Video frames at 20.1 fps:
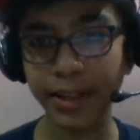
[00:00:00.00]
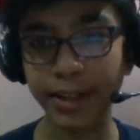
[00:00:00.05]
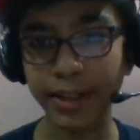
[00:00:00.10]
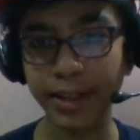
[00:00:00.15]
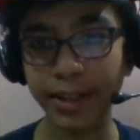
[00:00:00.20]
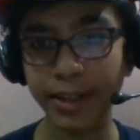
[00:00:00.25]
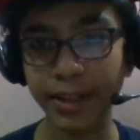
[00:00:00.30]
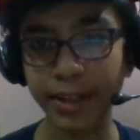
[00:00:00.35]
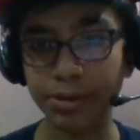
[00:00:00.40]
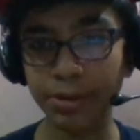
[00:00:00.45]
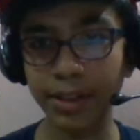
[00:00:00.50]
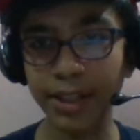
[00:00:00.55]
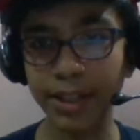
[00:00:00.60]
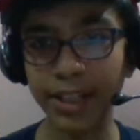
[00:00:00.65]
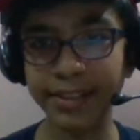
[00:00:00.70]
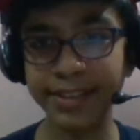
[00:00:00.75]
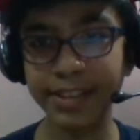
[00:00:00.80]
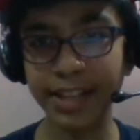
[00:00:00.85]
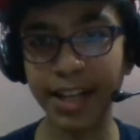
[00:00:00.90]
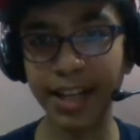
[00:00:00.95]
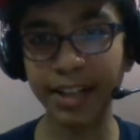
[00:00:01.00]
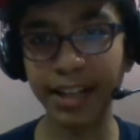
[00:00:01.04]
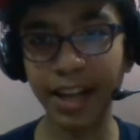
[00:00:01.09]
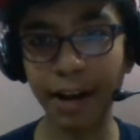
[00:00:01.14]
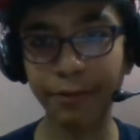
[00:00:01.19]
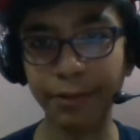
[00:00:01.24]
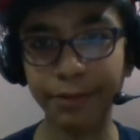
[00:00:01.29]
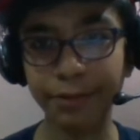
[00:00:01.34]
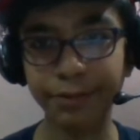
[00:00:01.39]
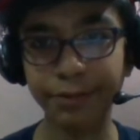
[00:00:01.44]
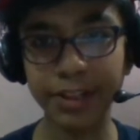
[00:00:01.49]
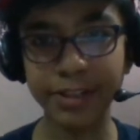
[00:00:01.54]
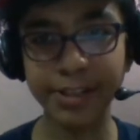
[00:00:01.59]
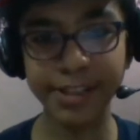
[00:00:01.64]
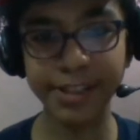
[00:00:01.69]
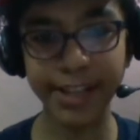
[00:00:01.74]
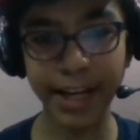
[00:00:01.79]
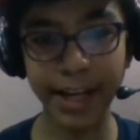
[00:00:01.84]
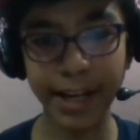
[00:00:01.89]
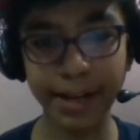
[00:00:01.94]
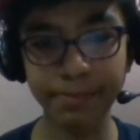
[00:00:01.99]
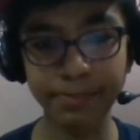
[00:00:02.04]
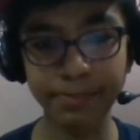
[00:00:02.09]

So let's start our first game.